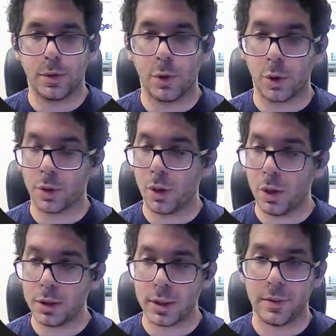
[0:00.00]
for
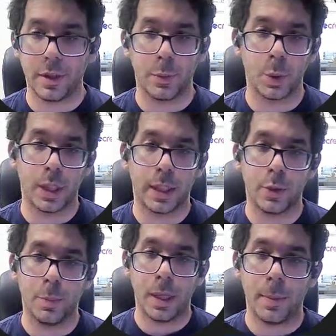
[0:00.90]
cost if I would like
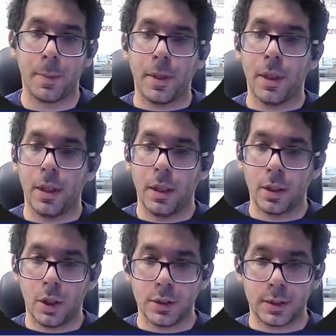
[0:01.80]
to map
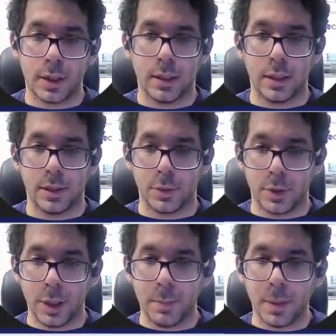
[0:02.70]
cost center to
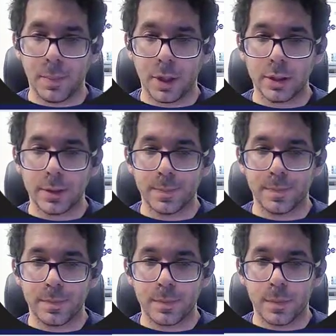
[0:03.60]
team members
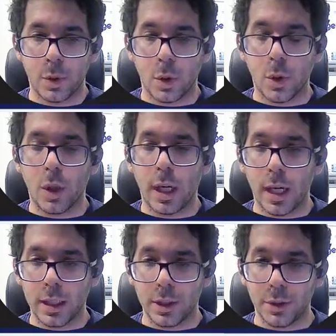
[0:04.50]
or
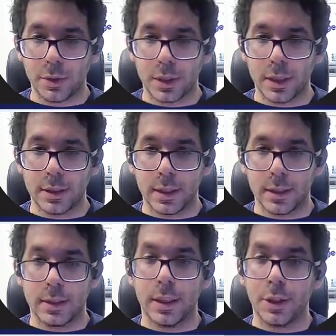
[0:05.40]
other use
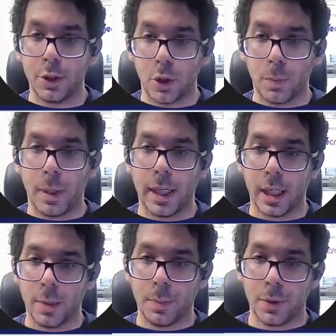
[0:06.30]
cases that YOR might
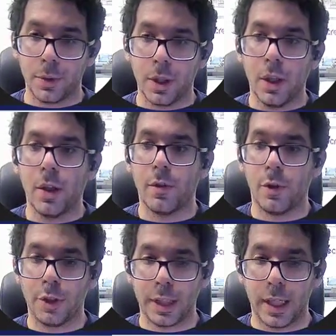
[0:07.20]
help you
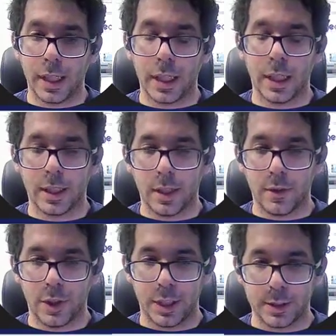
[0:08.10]
for tagging and
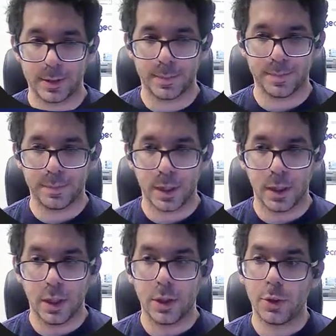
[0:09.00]
governance.
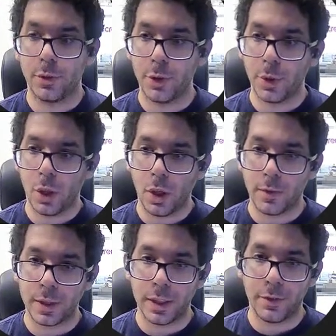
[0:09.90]
To view all
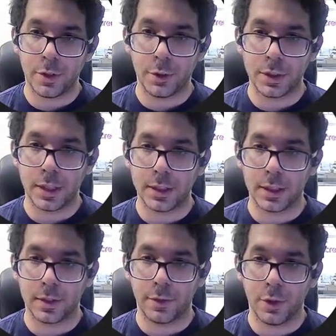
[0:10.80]
of the different use
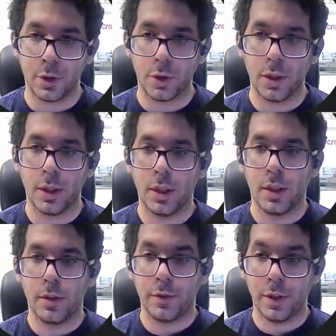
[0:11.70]
cases of YOR,
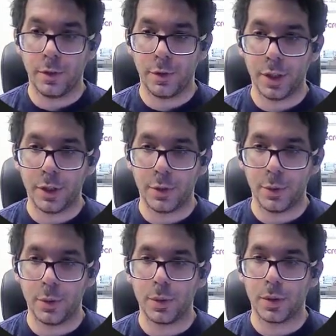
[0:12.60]
feel free
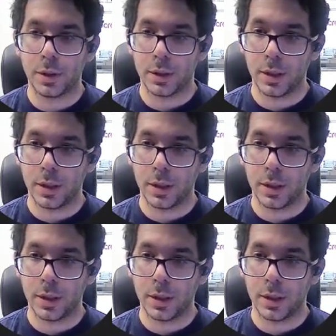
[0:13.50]
to